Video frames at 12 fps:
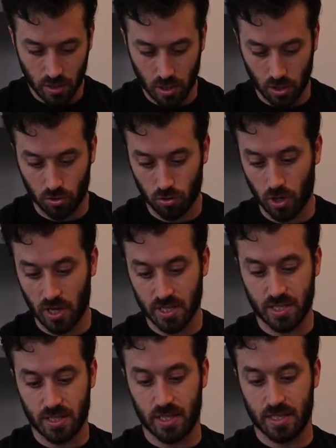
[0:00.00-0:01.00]

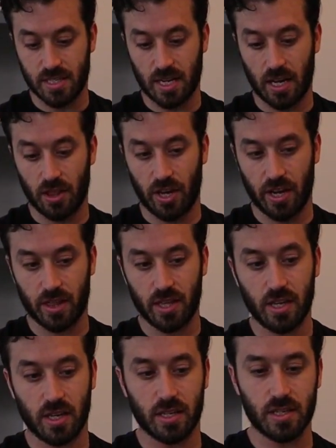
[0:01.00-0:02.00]
across the side like
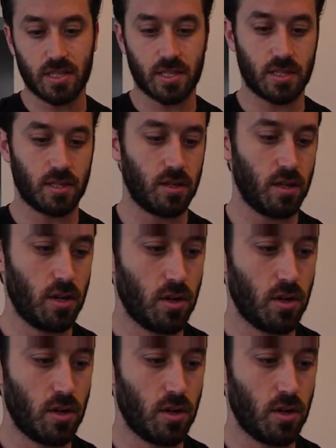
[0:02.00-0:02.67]
this,